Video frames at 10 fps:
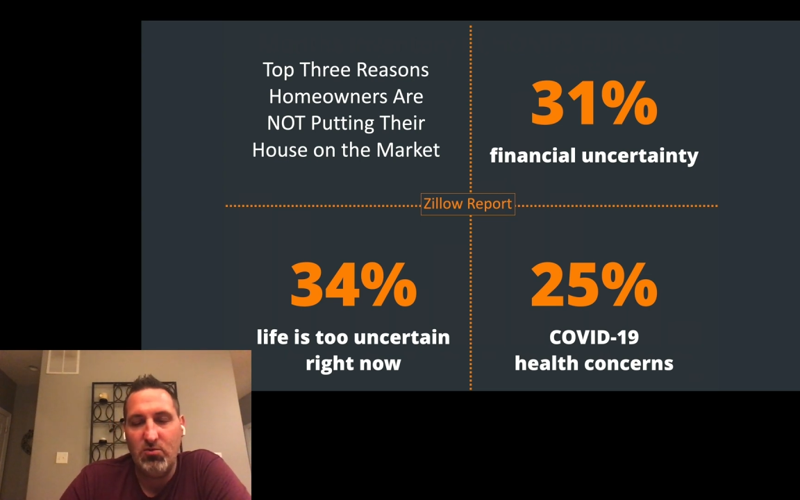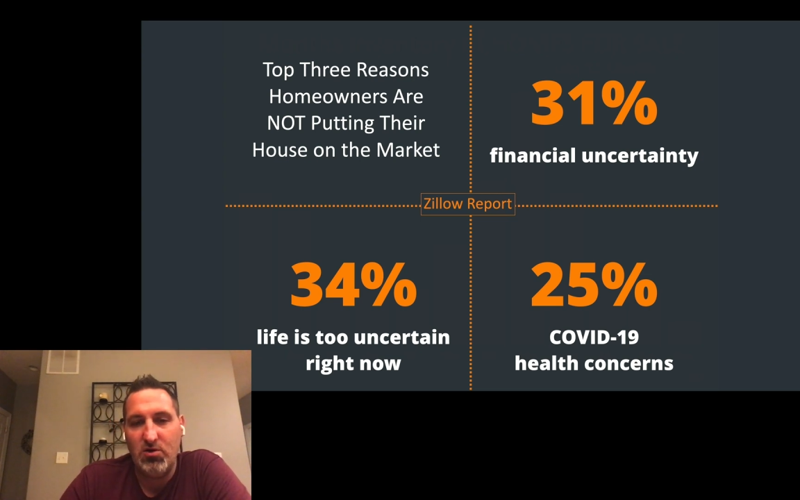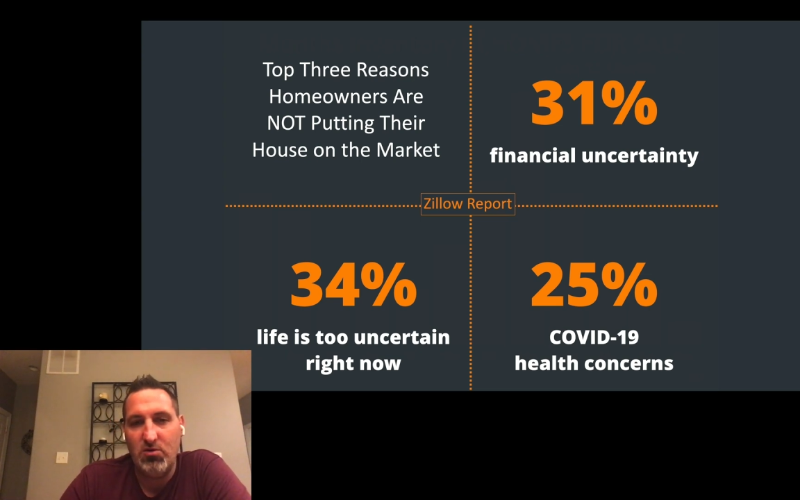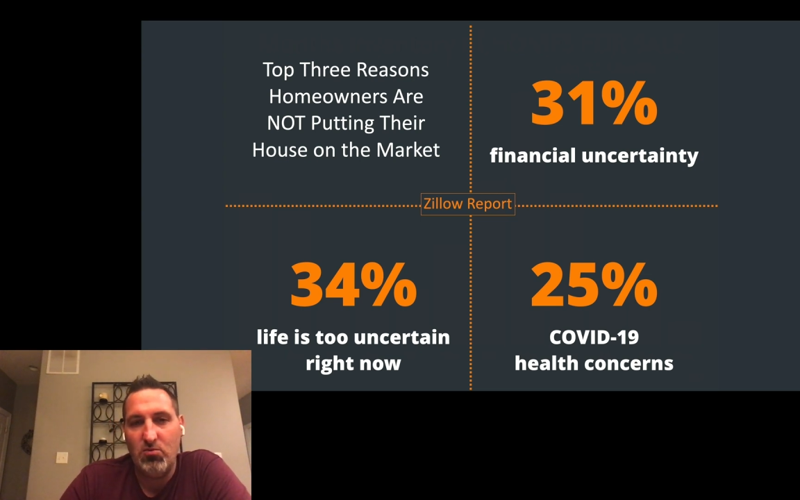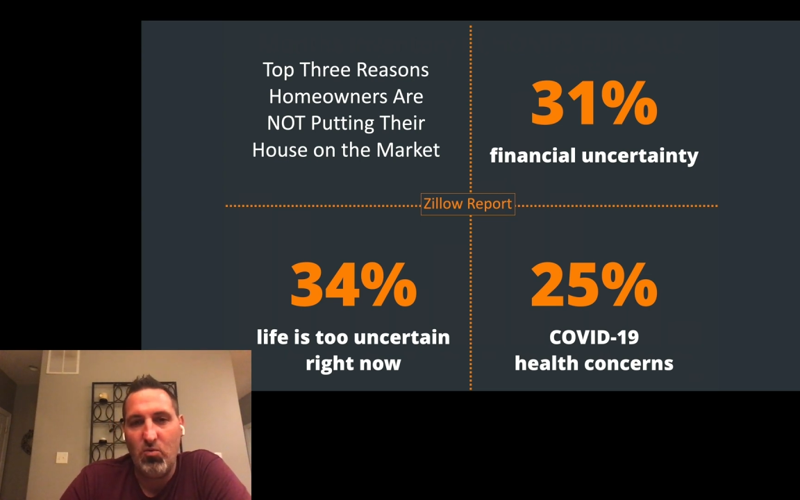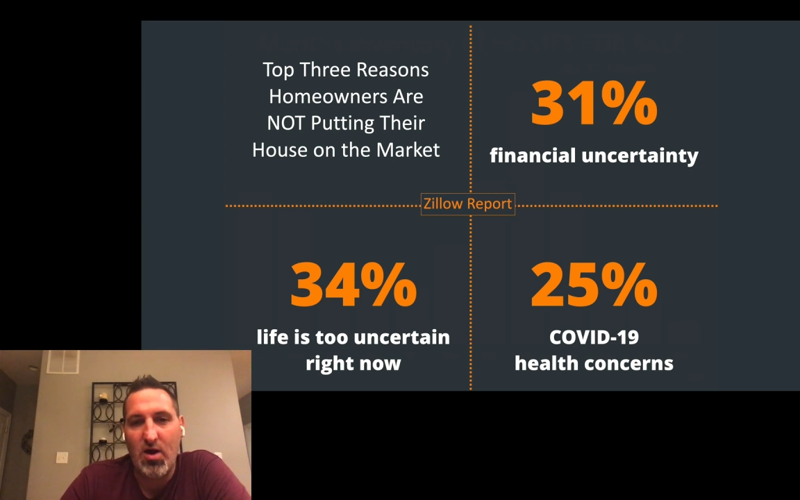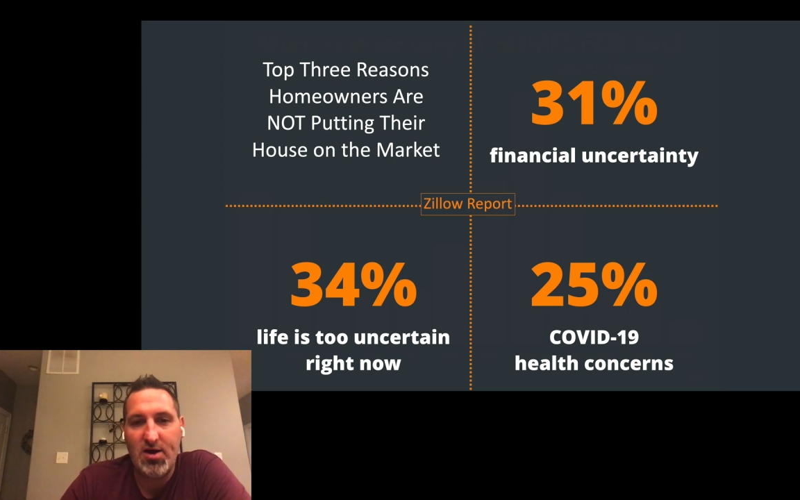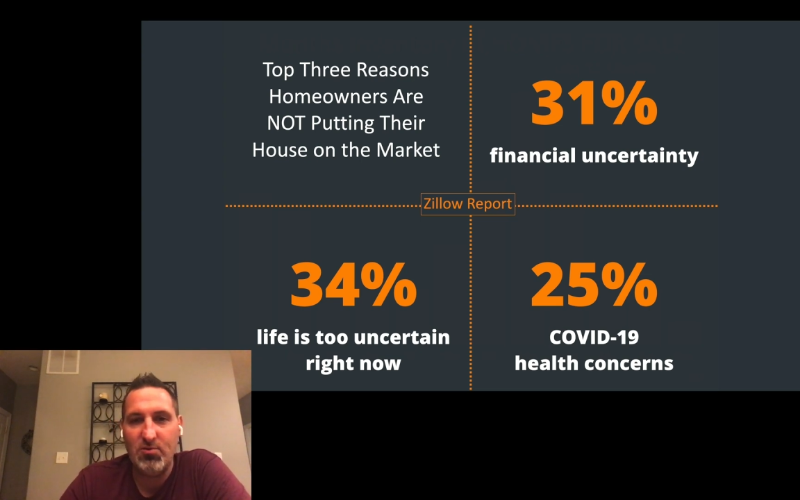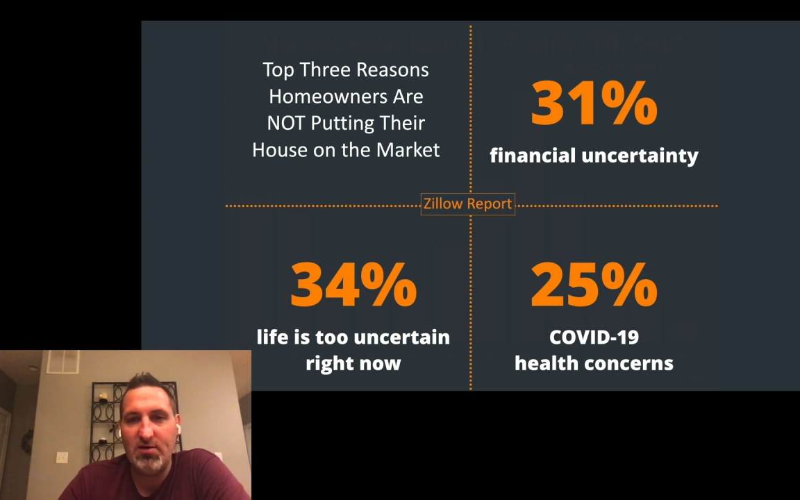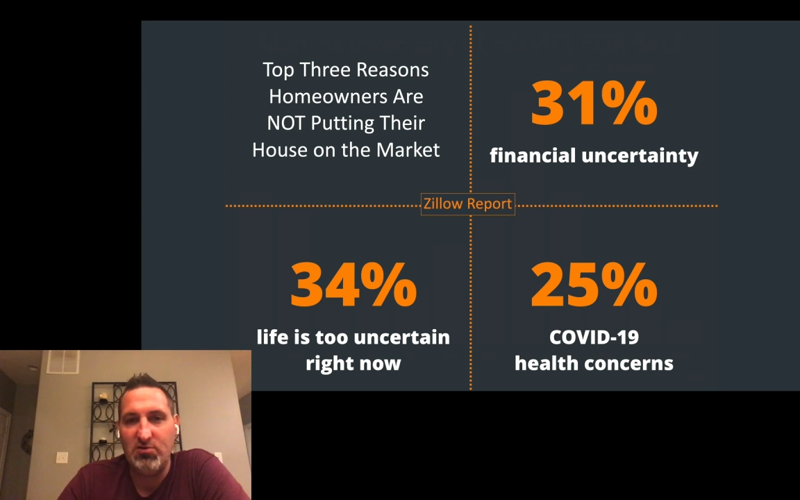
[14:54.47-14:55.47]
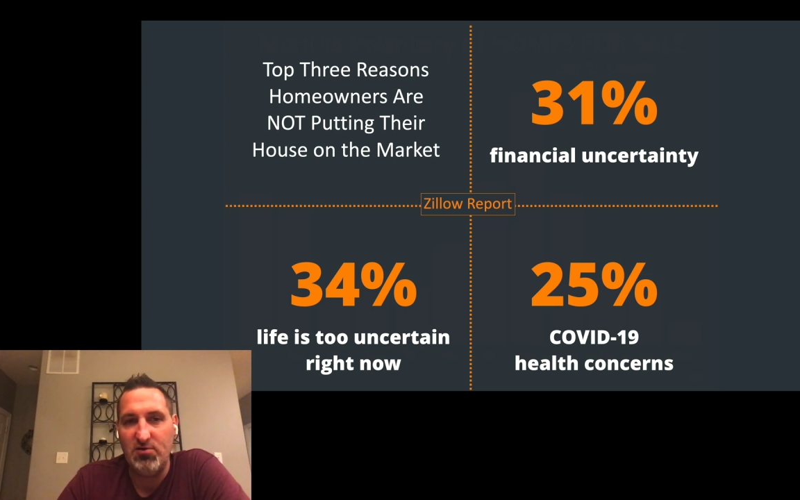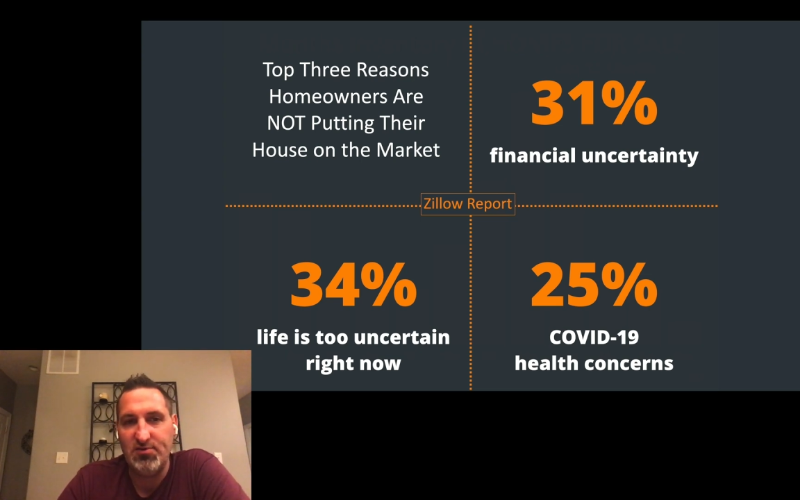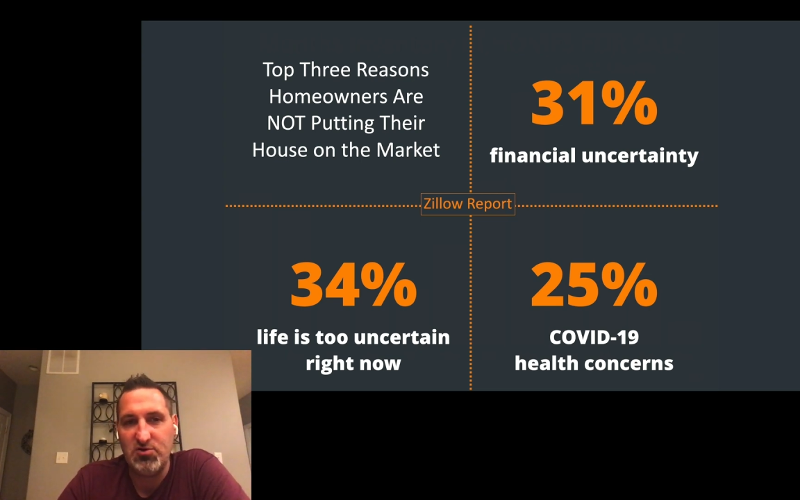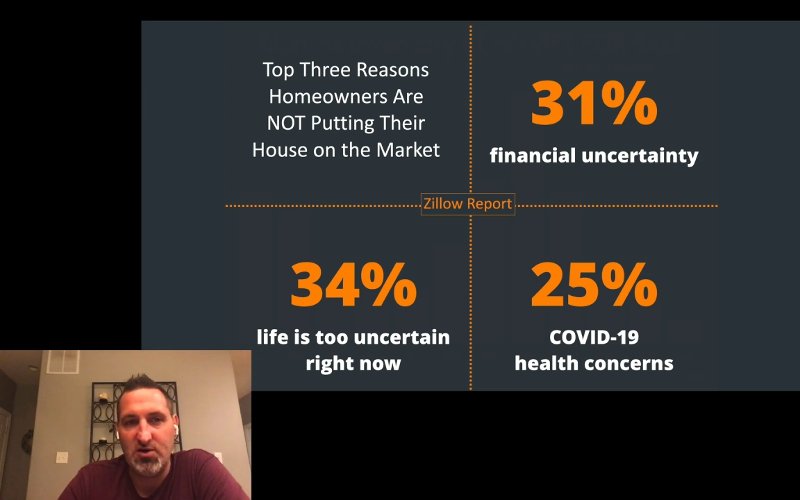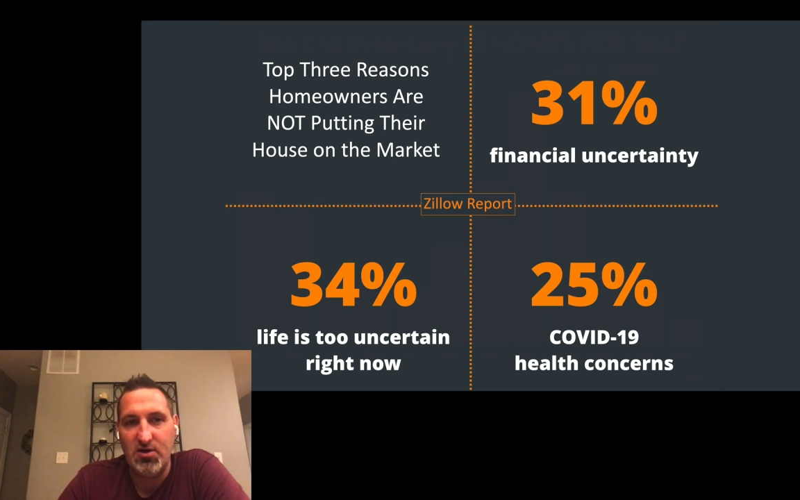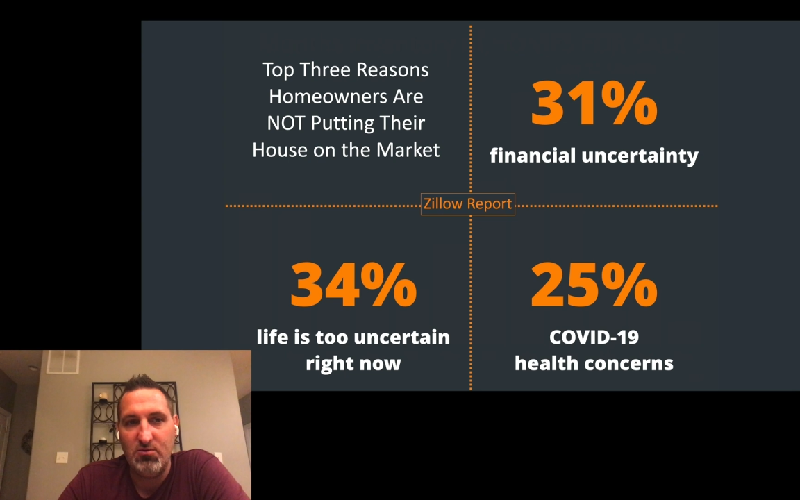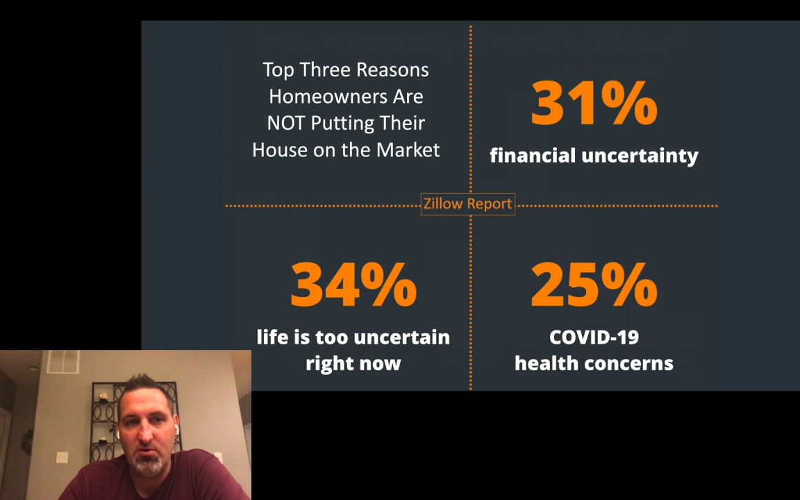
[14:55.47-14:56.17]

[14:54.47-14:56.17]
Well, why do we have low inventory?